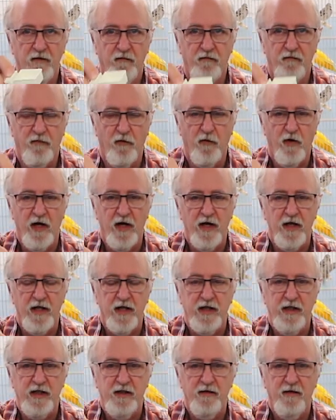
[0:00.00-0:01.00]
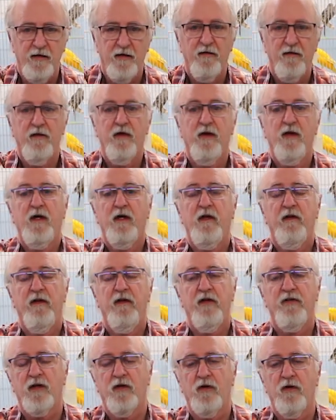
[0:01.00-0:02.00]
variety.
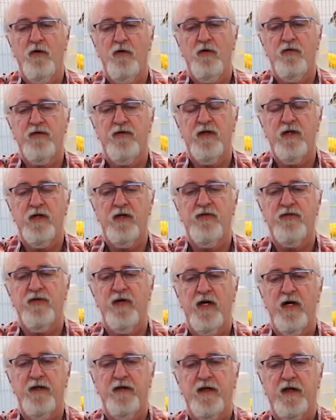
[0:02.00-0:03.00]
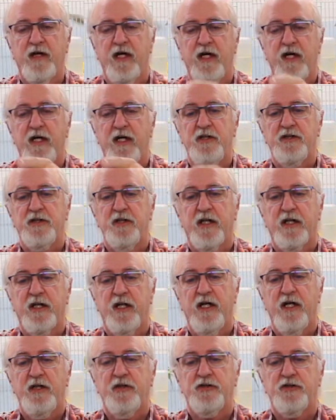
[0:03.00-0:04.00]
This goes inside the cage and the
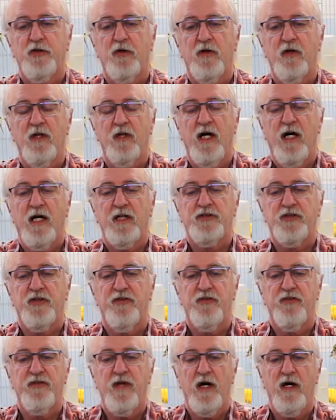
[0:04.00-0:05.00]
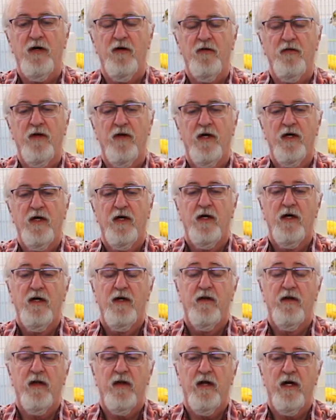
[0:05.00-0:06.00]
cage door latches down.
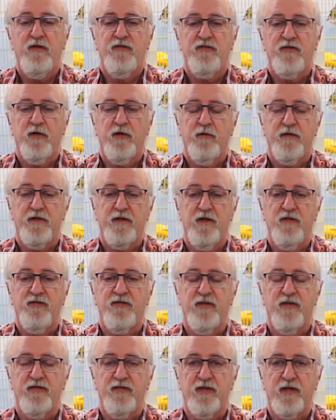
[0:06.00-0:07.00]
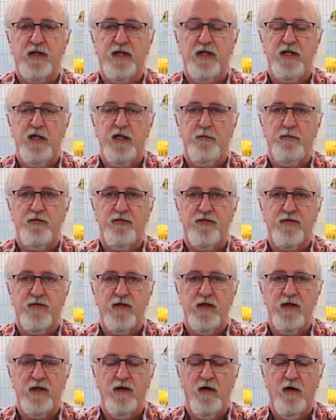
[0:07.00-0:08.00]
The nice thing with this is it keeps
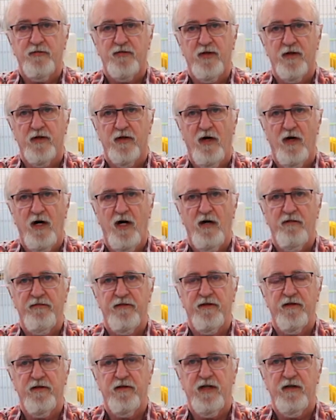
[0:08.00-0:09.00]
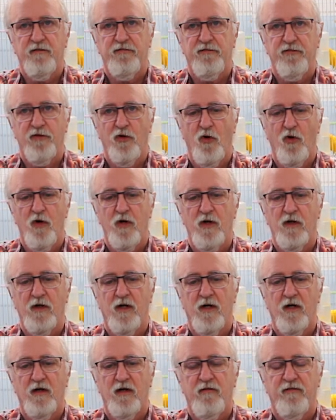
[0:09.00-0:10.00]
it off the floor
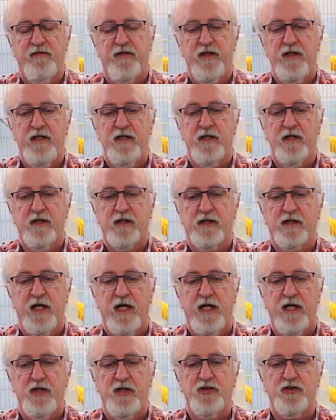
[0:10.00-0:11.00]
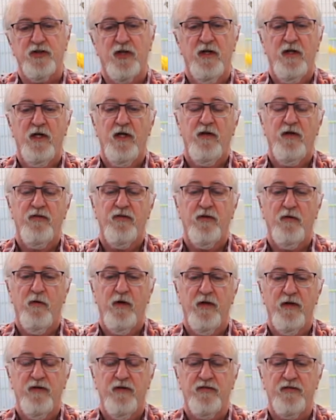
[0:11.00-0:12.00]
of the cage. So
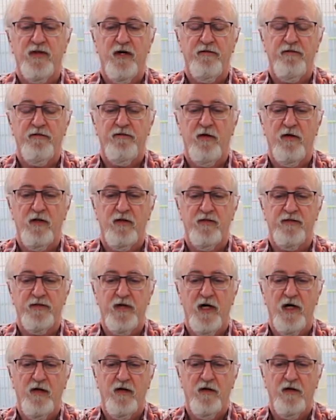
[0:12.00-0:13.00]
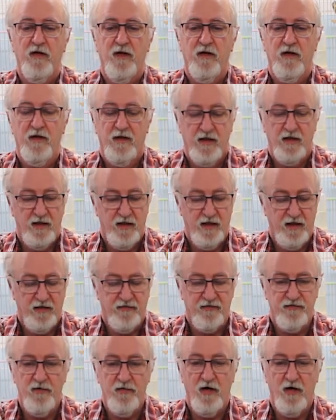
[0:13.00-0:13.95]
when the stuff falls down, it's